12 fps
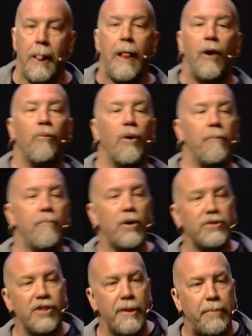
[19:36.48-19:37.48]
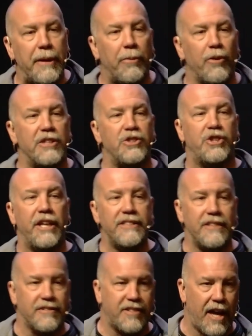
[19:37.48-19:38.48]
Well, most of the people in
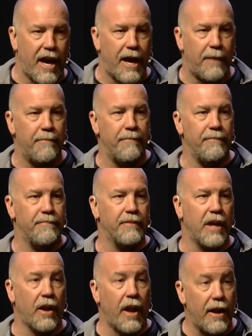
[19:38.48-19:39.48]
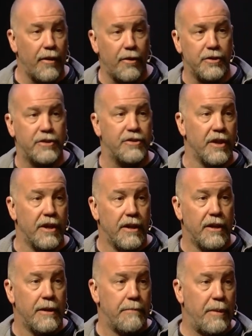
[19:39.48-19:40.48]
Jesus' time, a lot of those
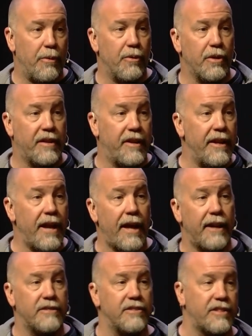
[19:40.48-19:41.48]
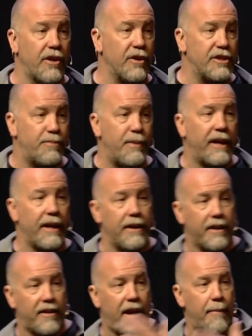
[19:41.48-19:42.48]
people did not necessarily speak in
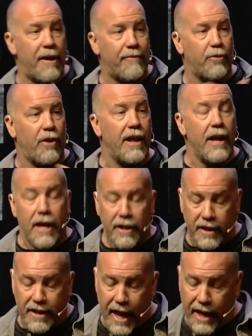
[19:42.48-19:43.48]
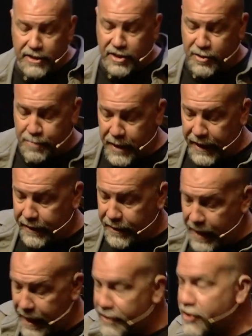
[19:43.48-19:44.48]
the time after, right? Did not speak
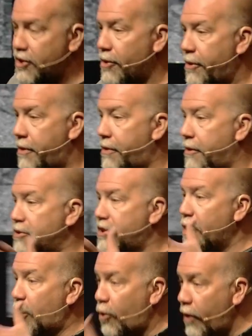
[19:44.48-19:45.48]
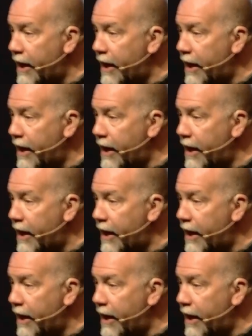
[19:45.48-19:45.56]
that. So there's a Greek